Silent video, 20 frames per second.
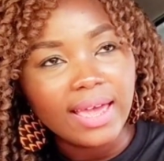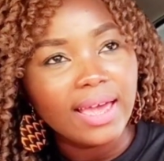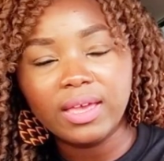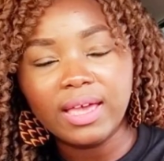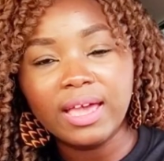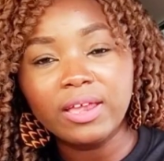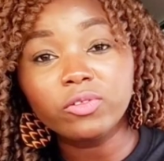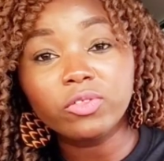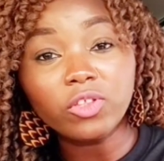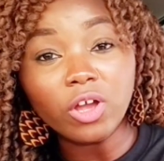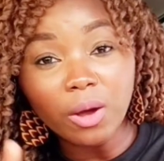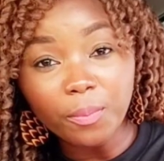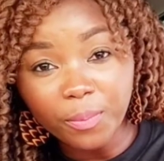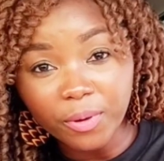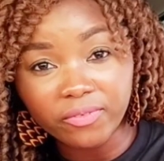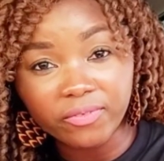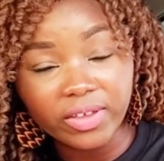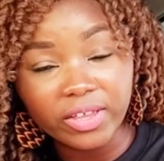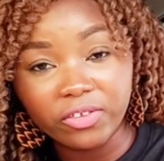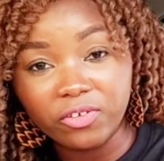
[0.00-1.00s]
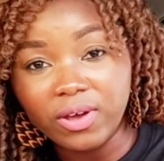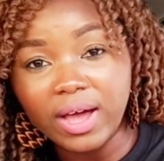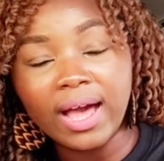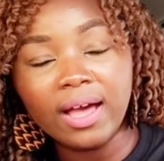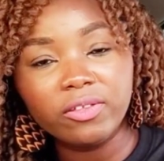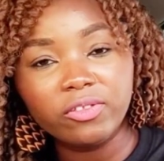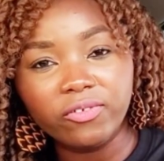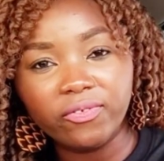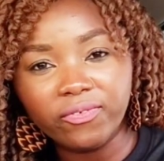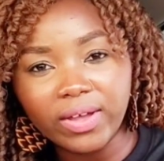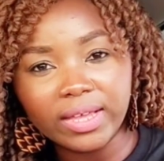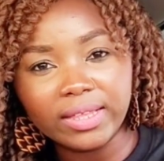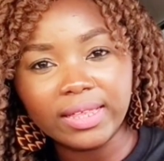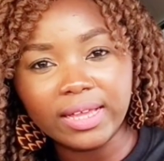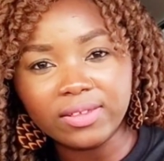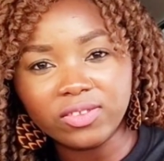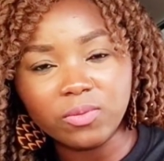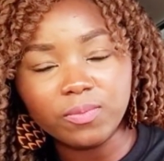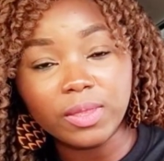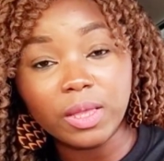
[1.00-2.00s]
And on top of it, you add the fact
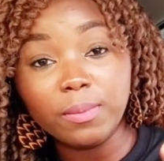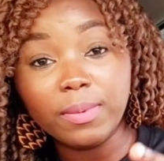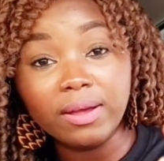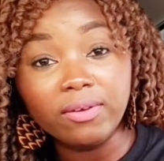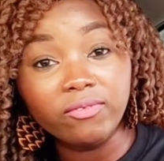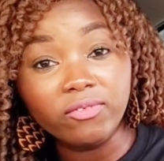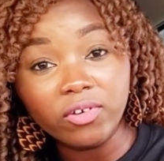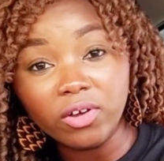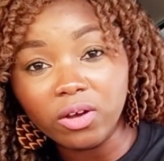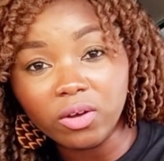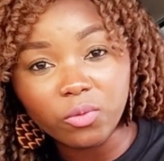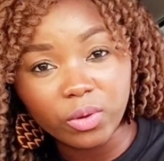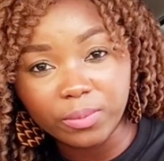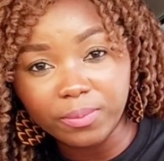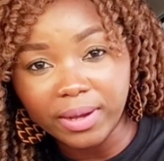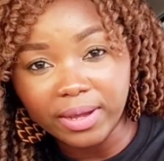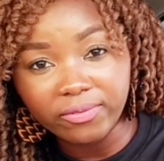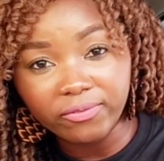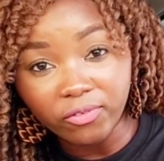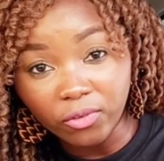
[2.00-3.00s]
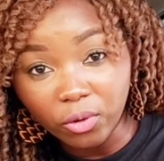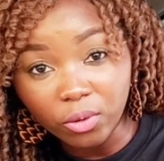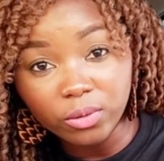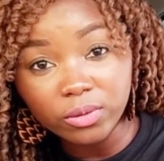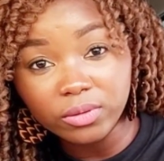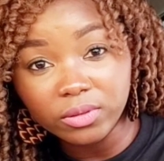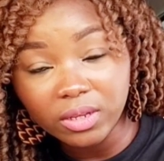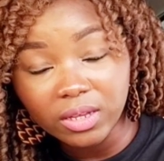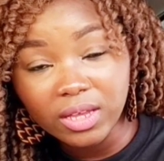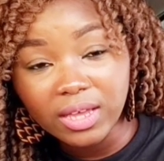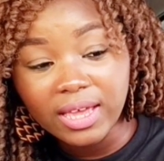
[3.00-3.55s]
that sometimes I vlog with my phone